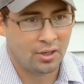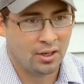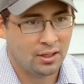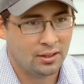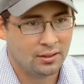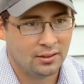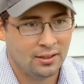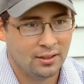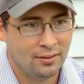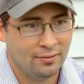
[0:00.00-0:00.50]
saw
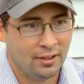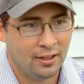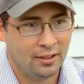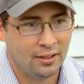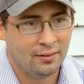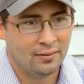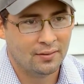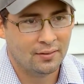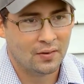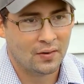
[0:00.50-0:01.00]
on
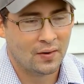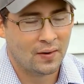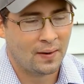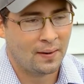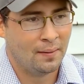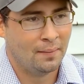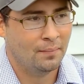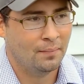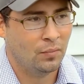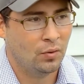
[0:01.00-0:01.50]
TV,
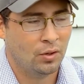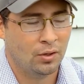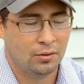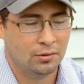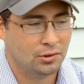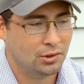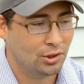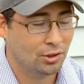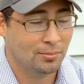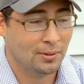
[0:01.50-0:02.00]
um,
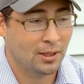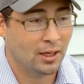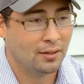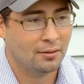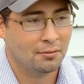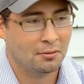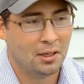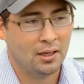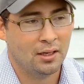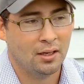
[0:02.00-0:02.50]
or excuse me,
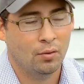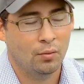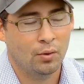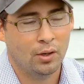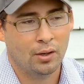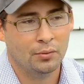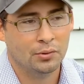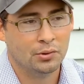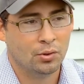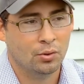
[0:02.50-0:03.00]
on the radio
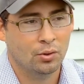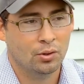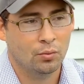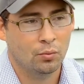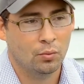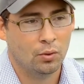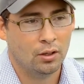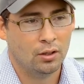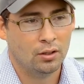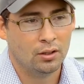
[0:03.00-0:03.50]
when I was going to
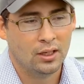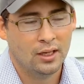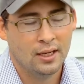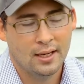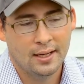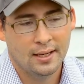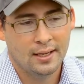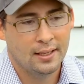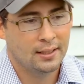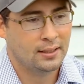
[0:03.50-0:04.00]
work.
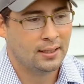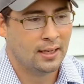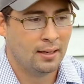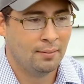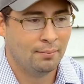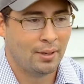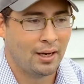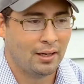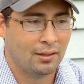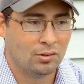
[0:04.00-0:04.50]

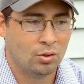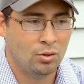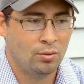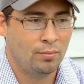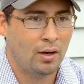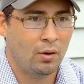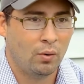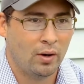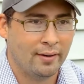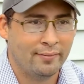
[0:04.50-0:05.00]
Came back, told
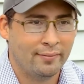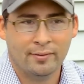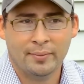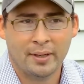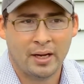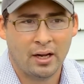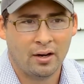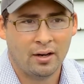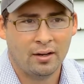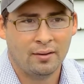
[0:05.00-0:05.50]
my wife
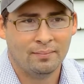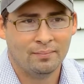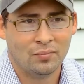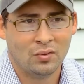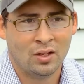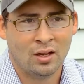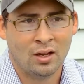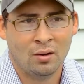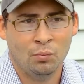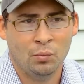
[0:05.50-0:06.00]
about it.
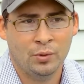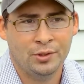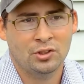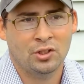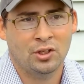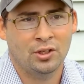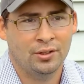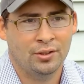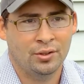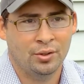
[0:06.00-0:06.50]
Um, we
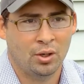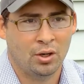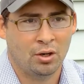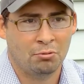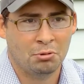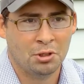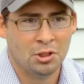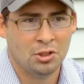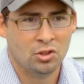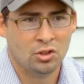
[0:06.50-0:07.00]
started doing
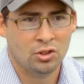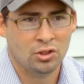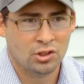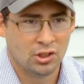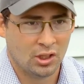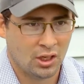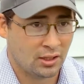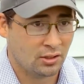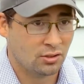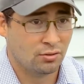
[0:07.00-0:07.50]
our
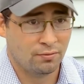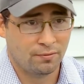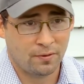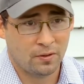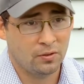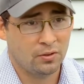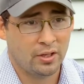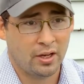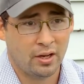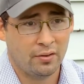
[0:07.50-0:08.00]
research, and as you
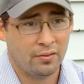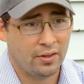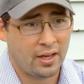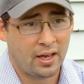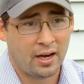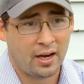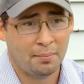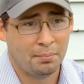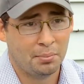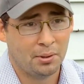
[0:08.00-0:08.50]
filled out
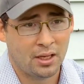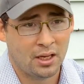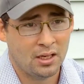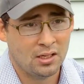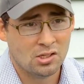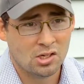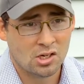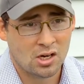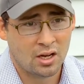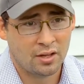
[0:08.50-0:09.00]
that
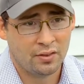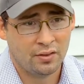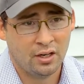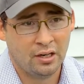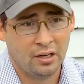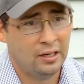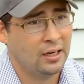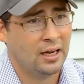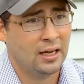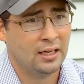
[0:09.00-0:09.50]
application on
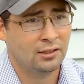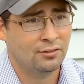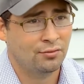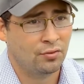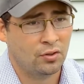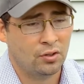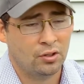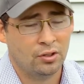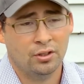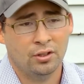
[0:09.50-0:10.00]
there, it asked
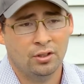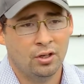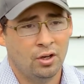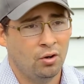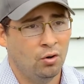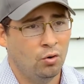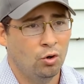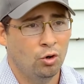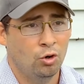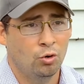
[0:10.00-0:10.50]
for, you
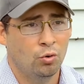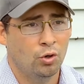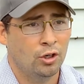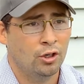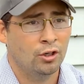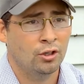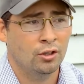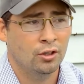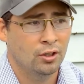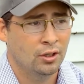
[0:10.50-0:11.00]
know, who
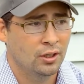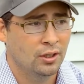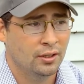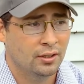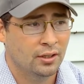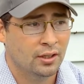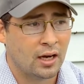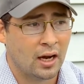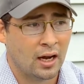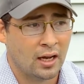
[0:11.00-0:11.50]
were
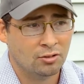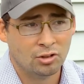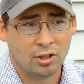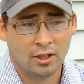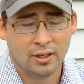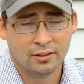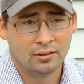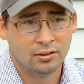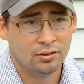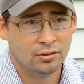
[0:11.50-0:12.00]
the
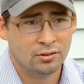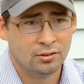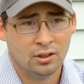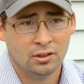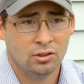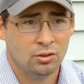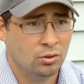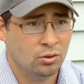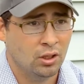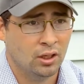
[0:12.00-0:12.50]
contractors
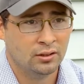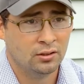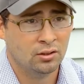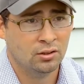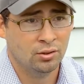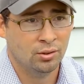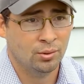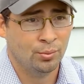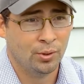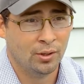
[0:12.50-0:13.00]
that you'd like
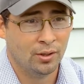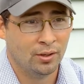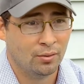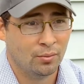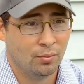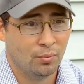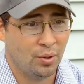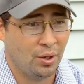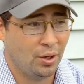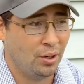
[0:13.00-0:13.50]
to do the work.
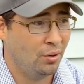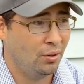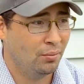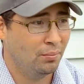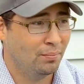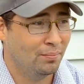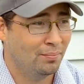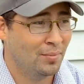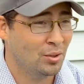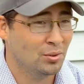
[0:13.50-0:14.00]

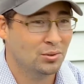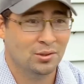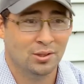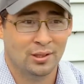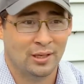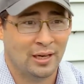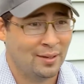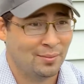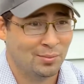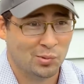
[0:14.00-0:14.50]
Well, most of
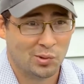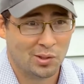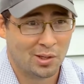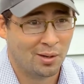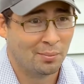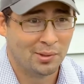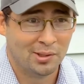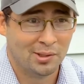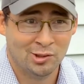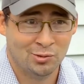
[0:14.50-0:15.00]
the names were
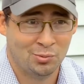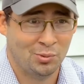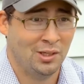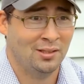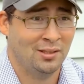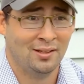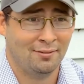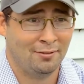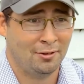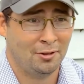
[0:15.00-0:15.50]
companies we
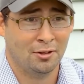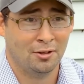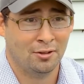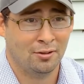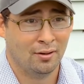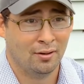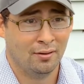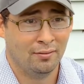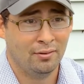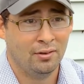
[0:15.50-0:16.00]
had never
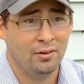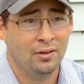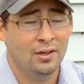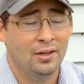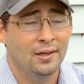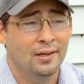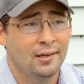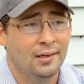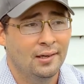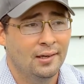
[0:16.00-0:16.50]
heard of.
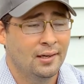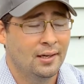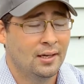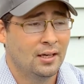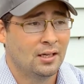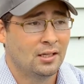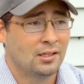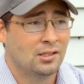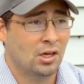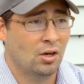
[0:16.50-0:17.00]

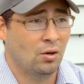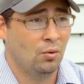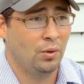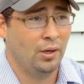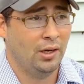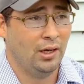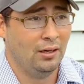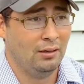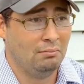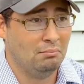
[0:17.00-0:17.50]
So
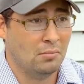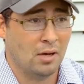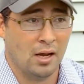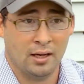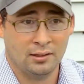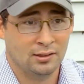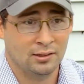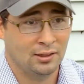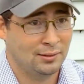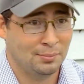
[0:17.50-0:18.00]
we
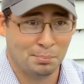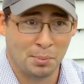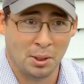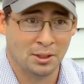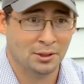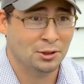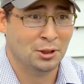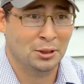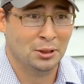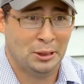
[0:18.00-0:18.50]
actually
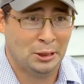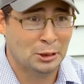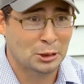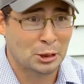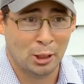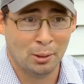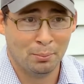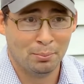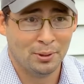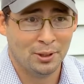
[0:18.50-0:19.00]
punched in each
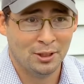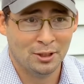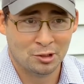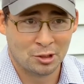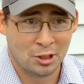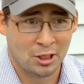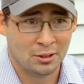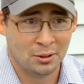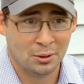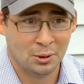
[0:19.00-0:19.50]
company and
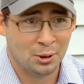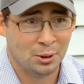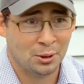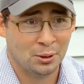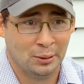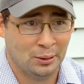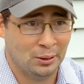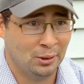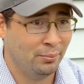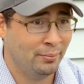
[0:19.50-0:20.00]
tried to
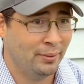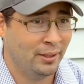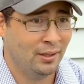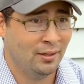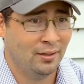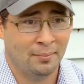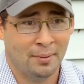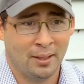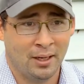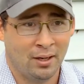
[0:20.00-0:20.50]
learn a little
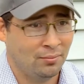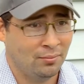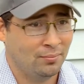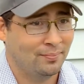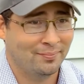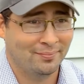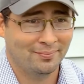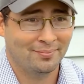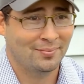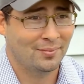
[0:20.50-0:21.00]
bit about
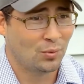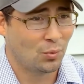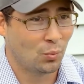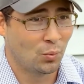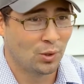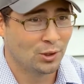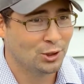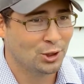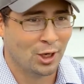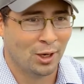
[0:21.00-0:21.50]

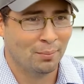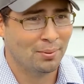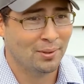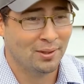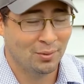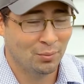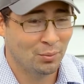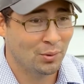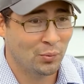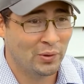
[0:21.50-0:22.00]
which
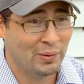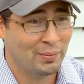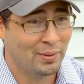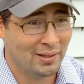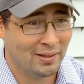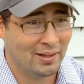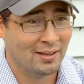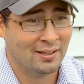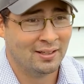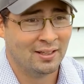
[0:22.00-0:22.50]
company would we
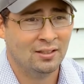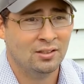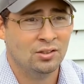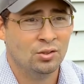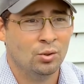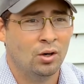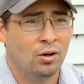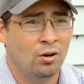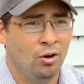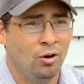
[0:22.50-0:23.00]
be letting
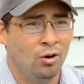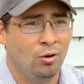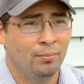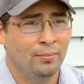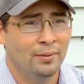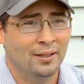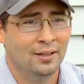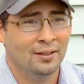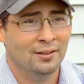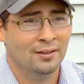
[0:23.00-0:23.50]
into our
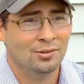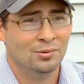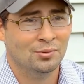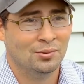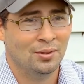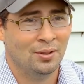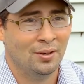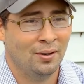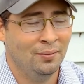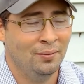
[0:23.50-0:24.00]
home because
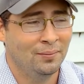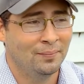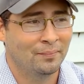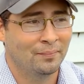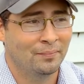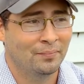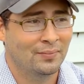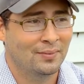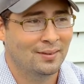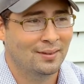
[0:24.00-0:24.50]
you know
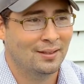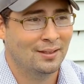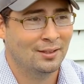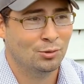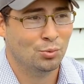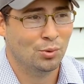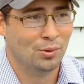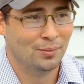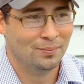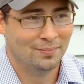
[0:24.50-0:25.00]

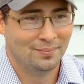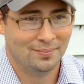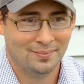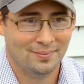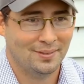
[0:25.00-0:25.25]
it's what